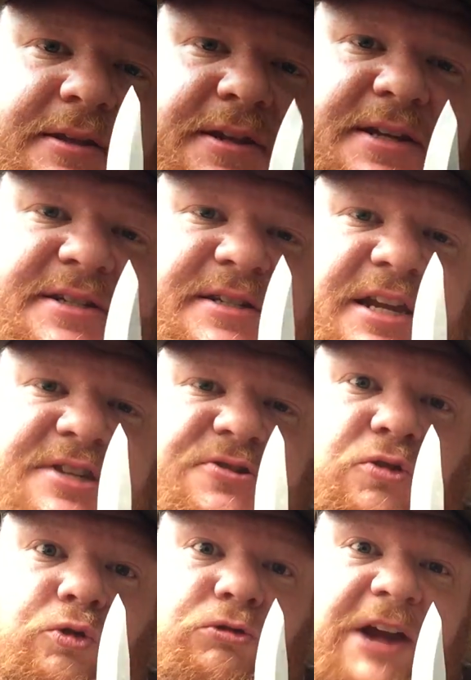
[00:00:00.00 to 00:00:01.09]
this is
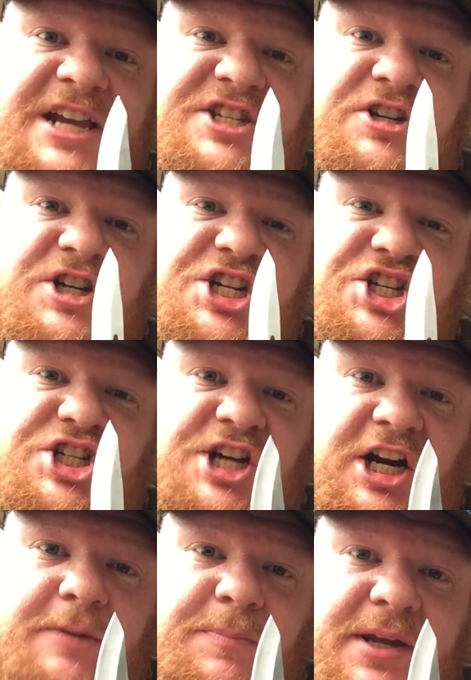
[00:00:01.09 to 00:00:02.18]
razor
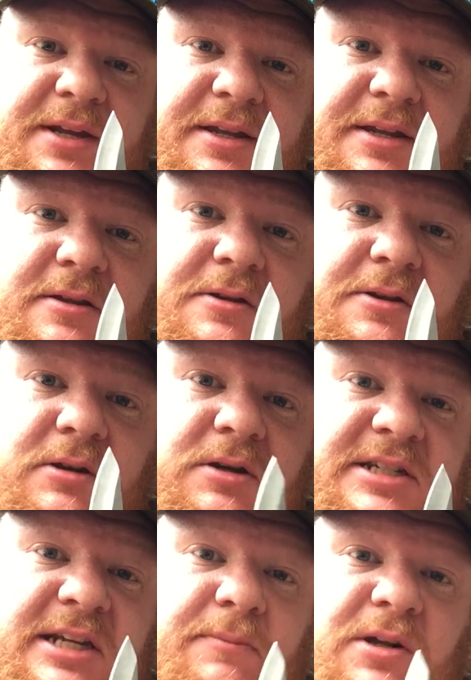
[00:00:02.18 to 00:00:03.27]
sharp. There are
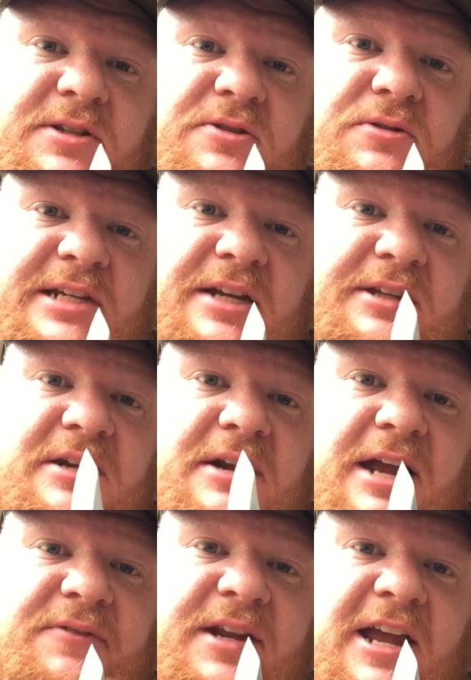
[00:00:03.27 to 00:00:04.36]
some multi-tools out there
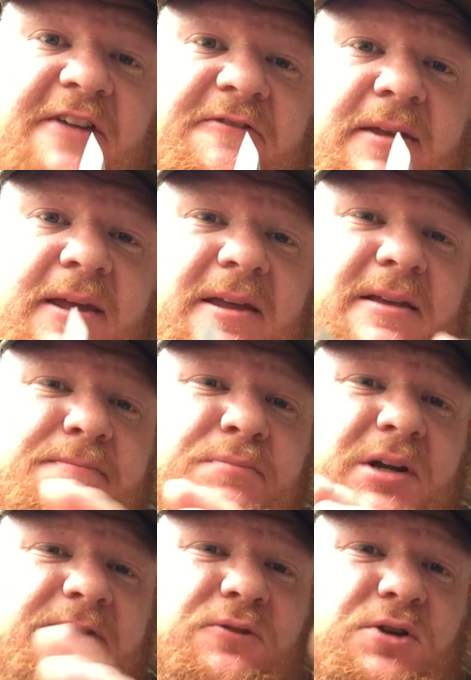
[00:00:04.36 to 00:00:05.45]
that have a knife,
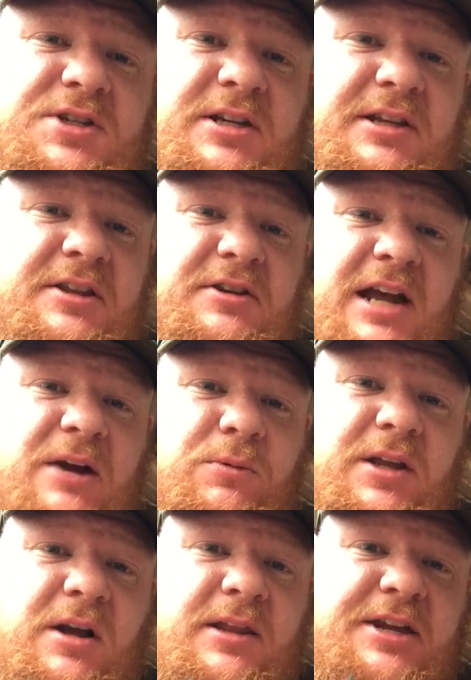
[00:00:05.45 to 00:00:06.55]
but unfortunately they're not
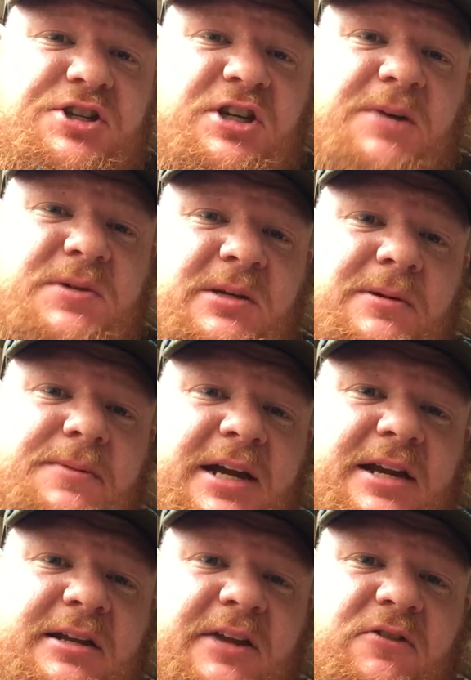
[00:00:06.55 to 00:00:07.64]
really all that sharp. Some of them you
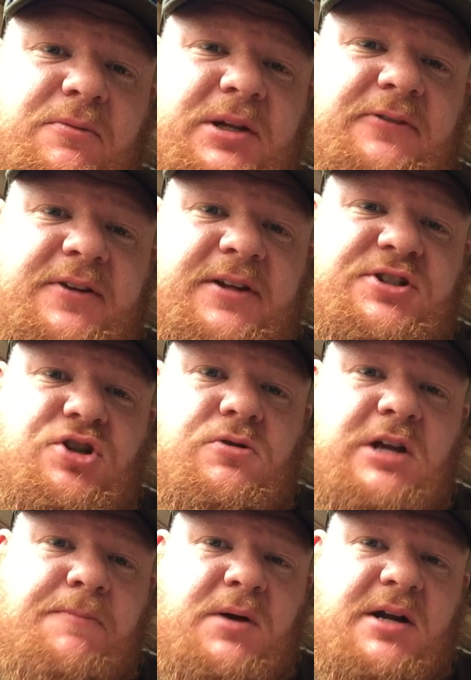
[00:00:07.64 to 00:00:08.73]
gotta give it a bit of a
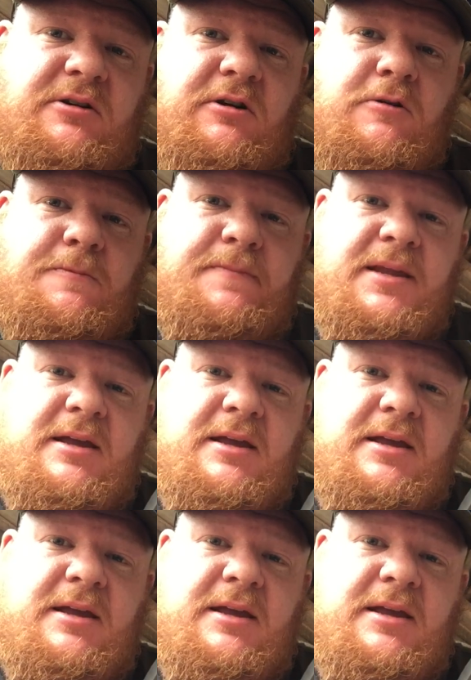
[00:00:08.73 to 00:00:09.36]
tune-up on your own.